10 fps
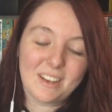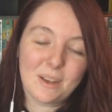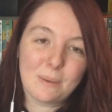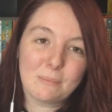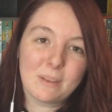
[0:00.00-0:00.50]

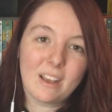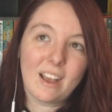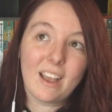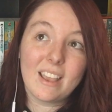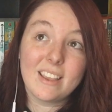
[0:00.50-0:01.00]
Um,
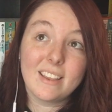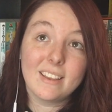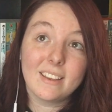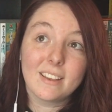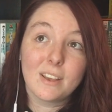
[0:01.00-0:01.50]

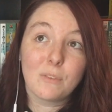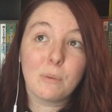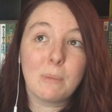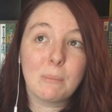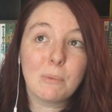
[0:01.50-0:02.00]
I
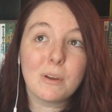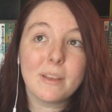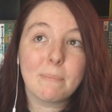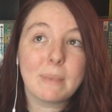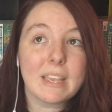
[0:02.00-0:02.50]
remember
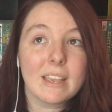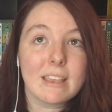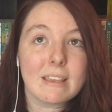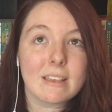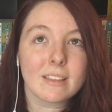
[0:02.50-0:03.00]
it
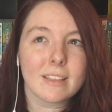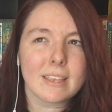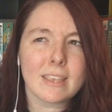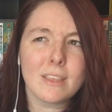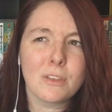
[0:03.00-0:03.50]
being
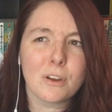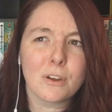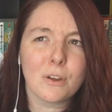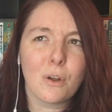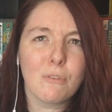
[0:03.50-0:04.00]
like
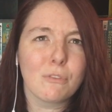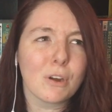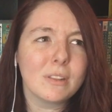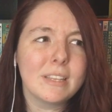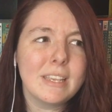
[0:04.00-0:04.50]
either
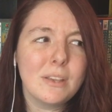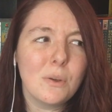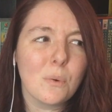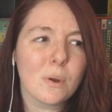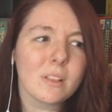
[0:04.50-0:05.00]
overtly
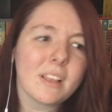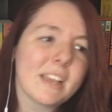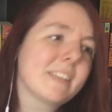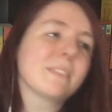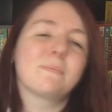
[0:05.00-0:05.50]
or
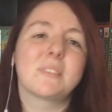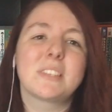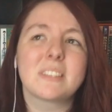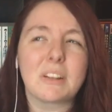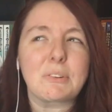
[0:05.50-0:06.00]
like
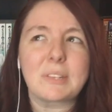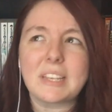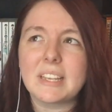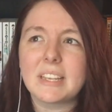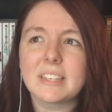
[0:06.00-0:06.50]

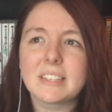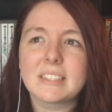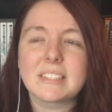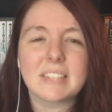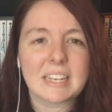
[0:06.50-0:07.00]
subtly
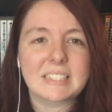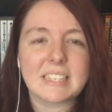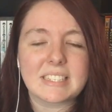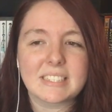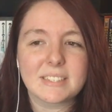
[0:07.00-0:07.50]

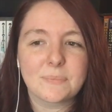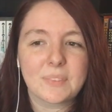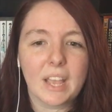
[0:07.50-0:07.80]
sexist.